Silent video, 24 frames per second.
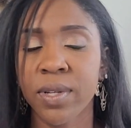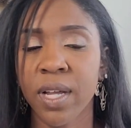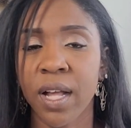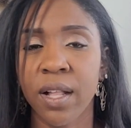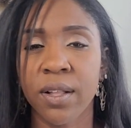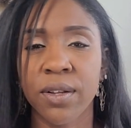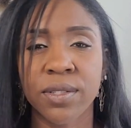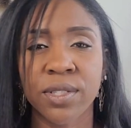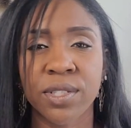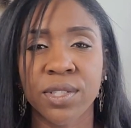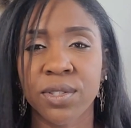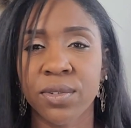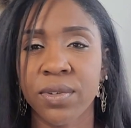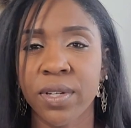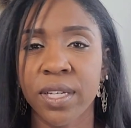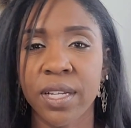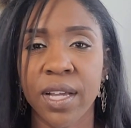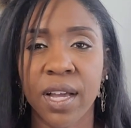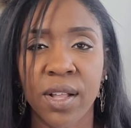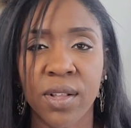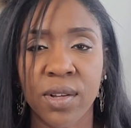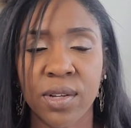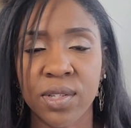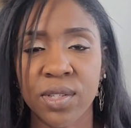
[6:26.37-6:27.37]

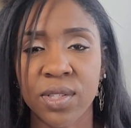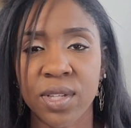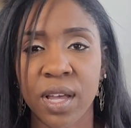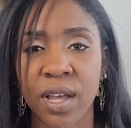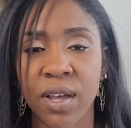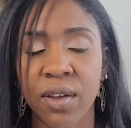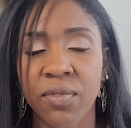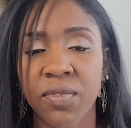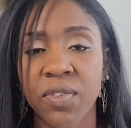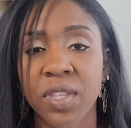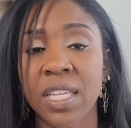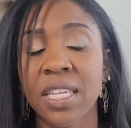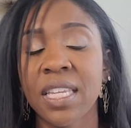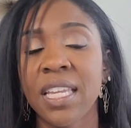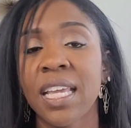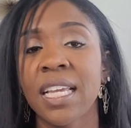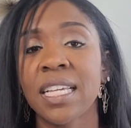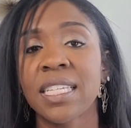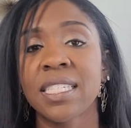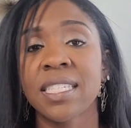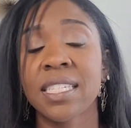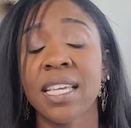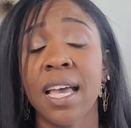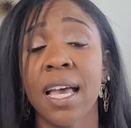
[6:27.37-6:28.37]
$3 off the
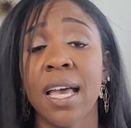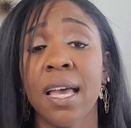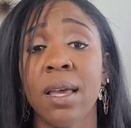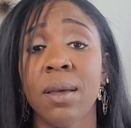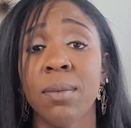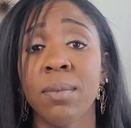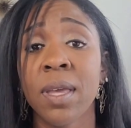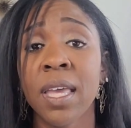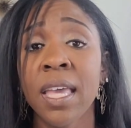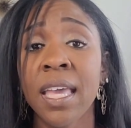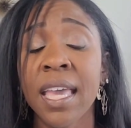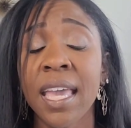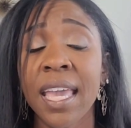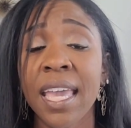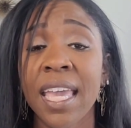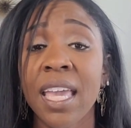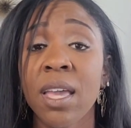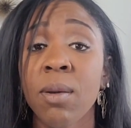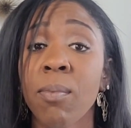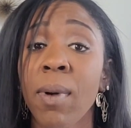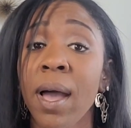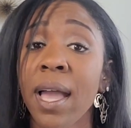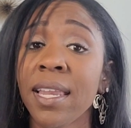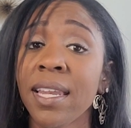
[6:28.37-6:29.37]
next time.
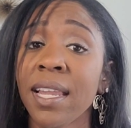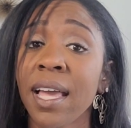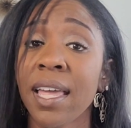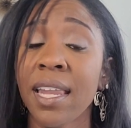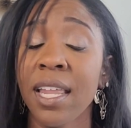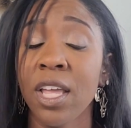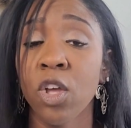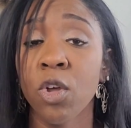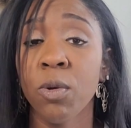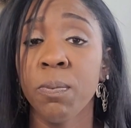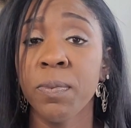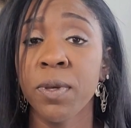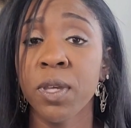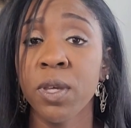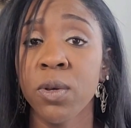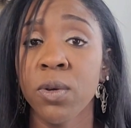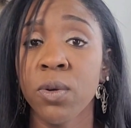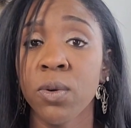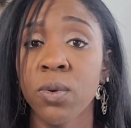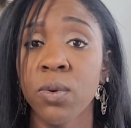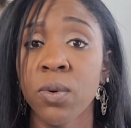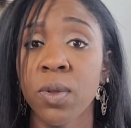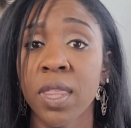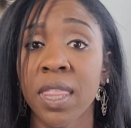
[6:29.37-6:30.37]
It might not help
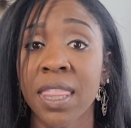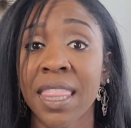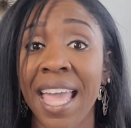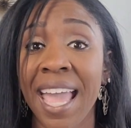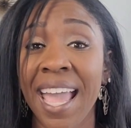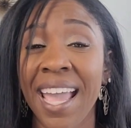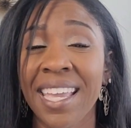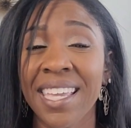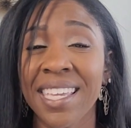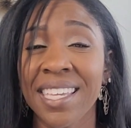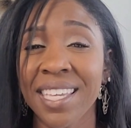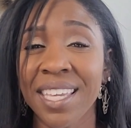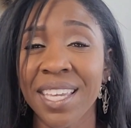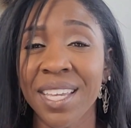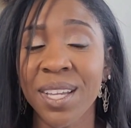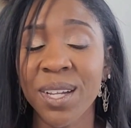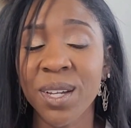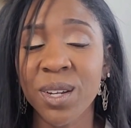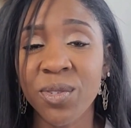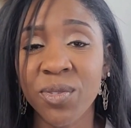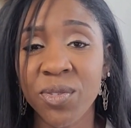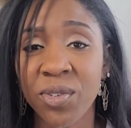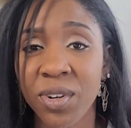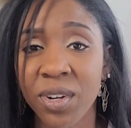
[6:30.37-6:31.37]
you that
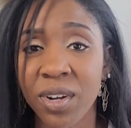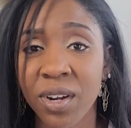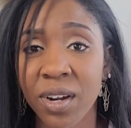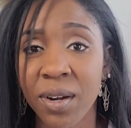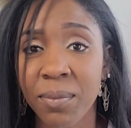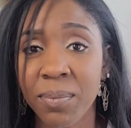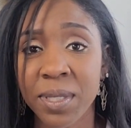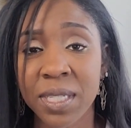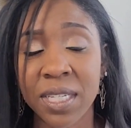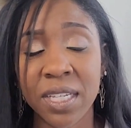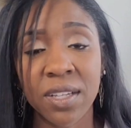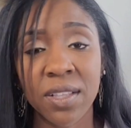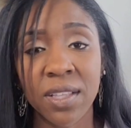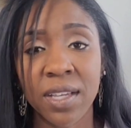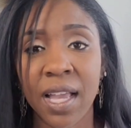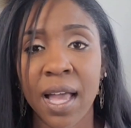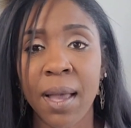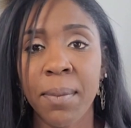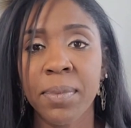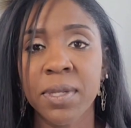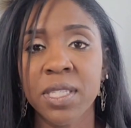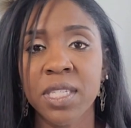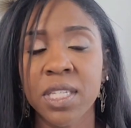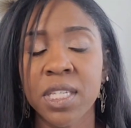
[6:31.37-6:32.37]
year for a particular
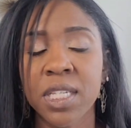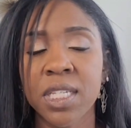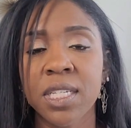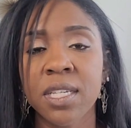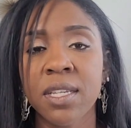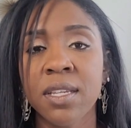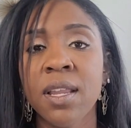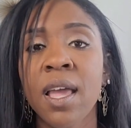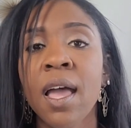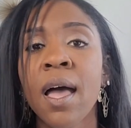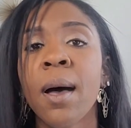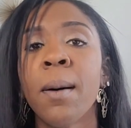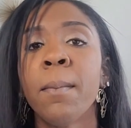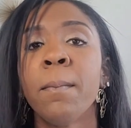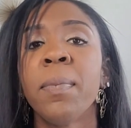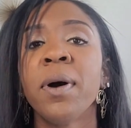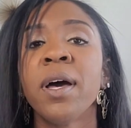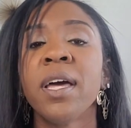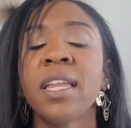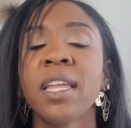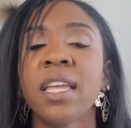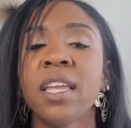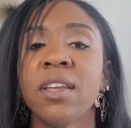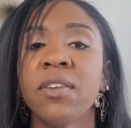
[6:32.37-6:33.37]
competition,
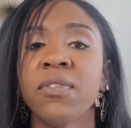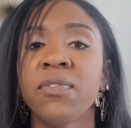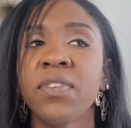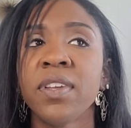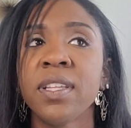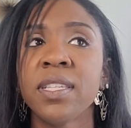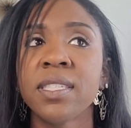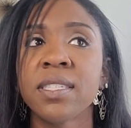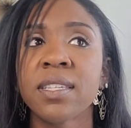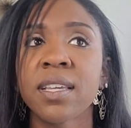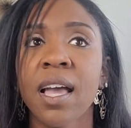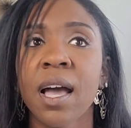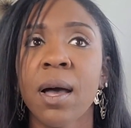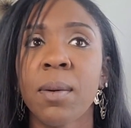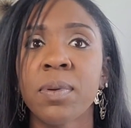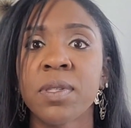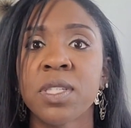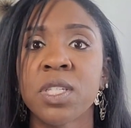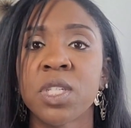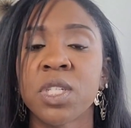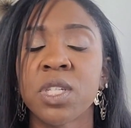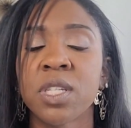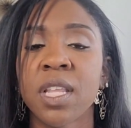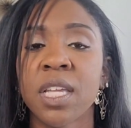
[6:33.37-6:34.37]
but if it's a
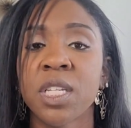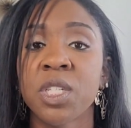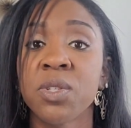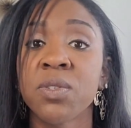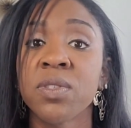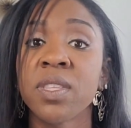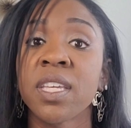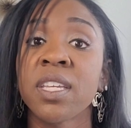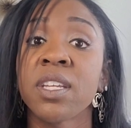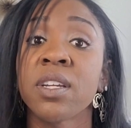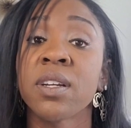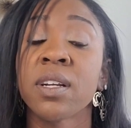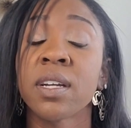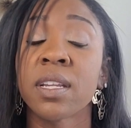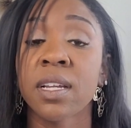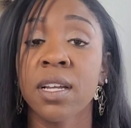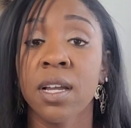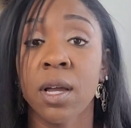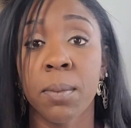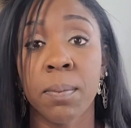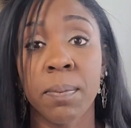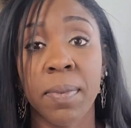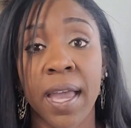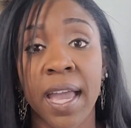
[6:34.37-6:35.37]
competition that you think you're going
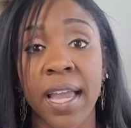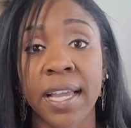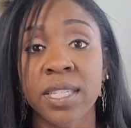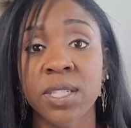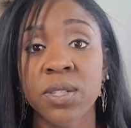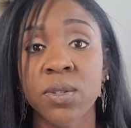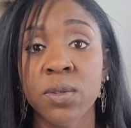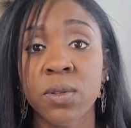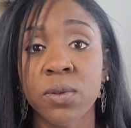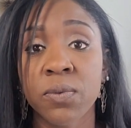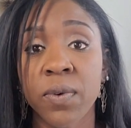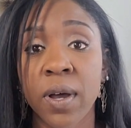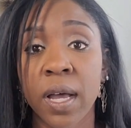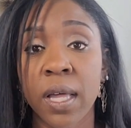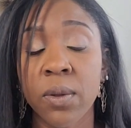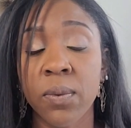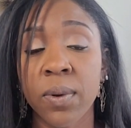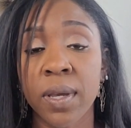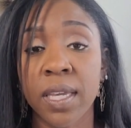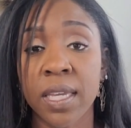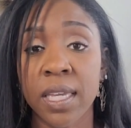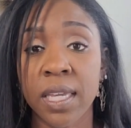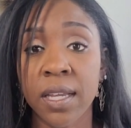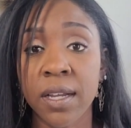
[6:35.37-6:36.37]
to come back to the
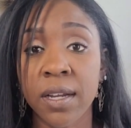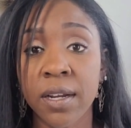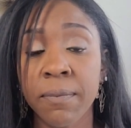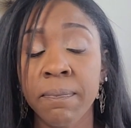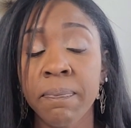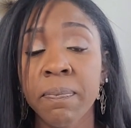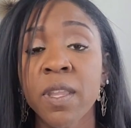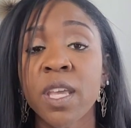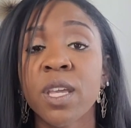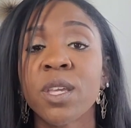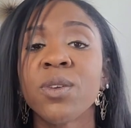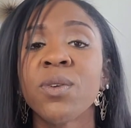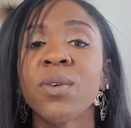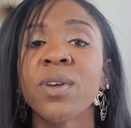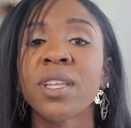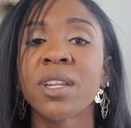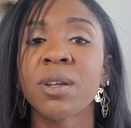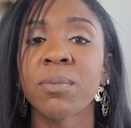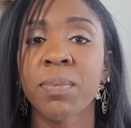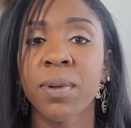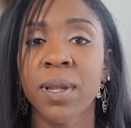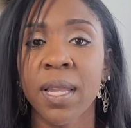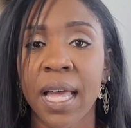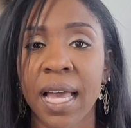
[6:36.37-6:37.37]
following year, you can
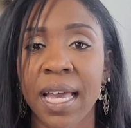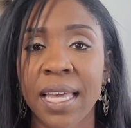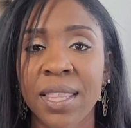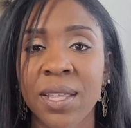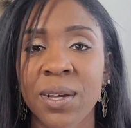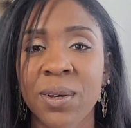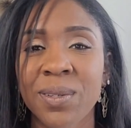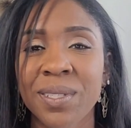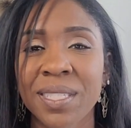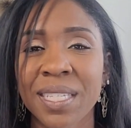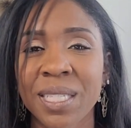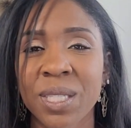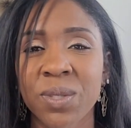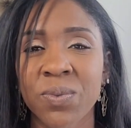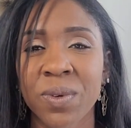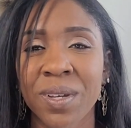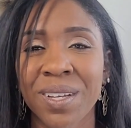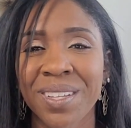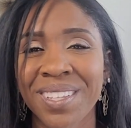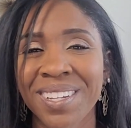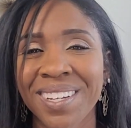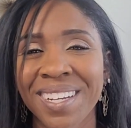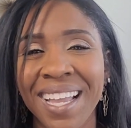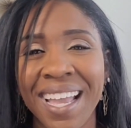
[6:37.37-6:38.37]
apply those as
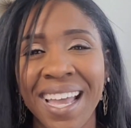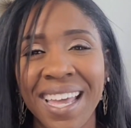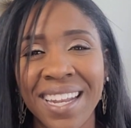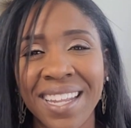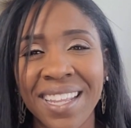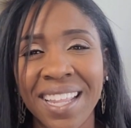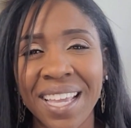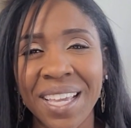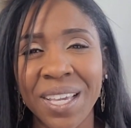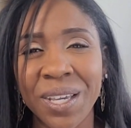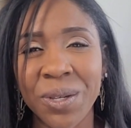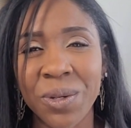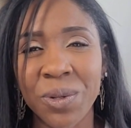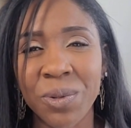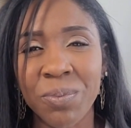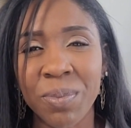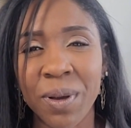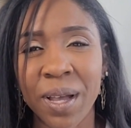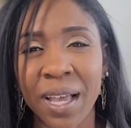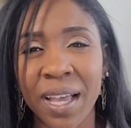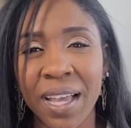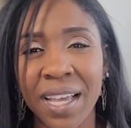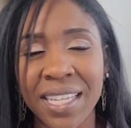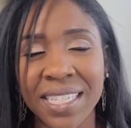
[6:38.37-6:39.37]
well. They're kind of like
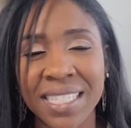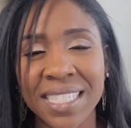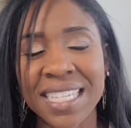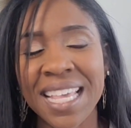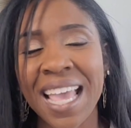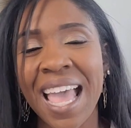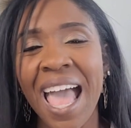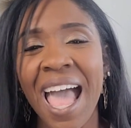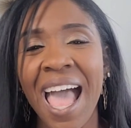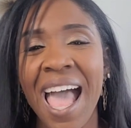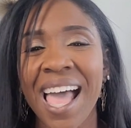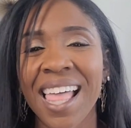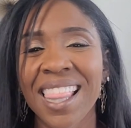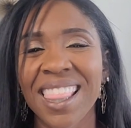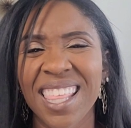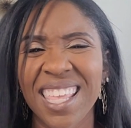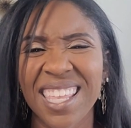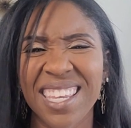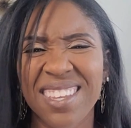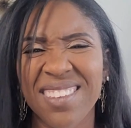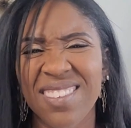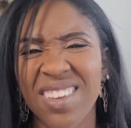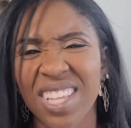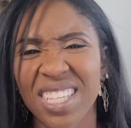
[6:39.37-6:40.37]
coupons, and
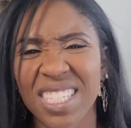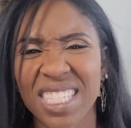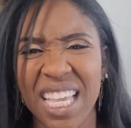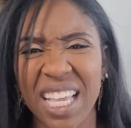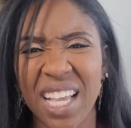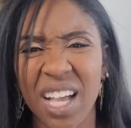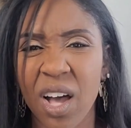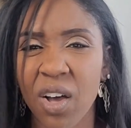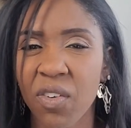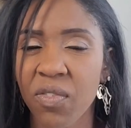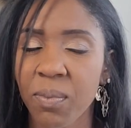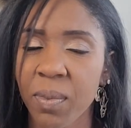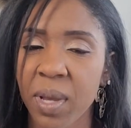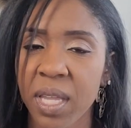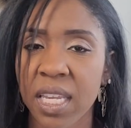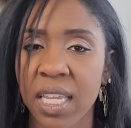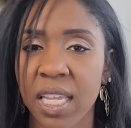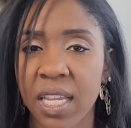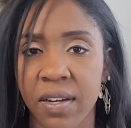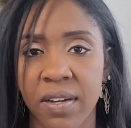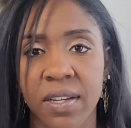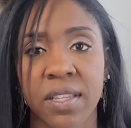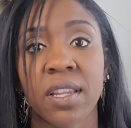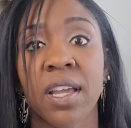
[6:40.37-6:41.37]
then you can take off money
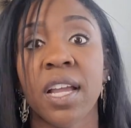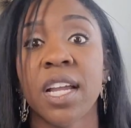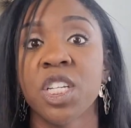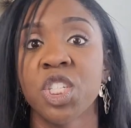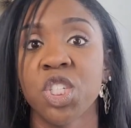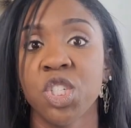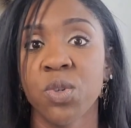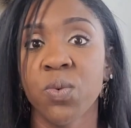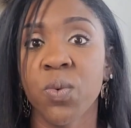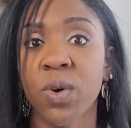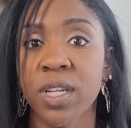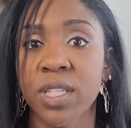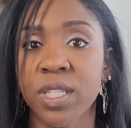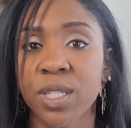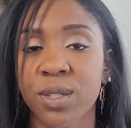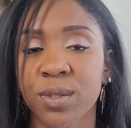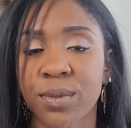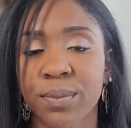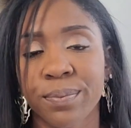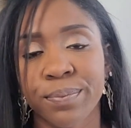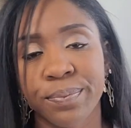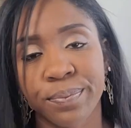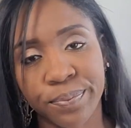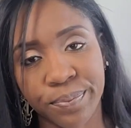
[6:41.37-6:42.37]
here and there as you want
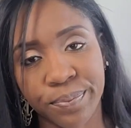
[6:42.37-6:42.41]
to.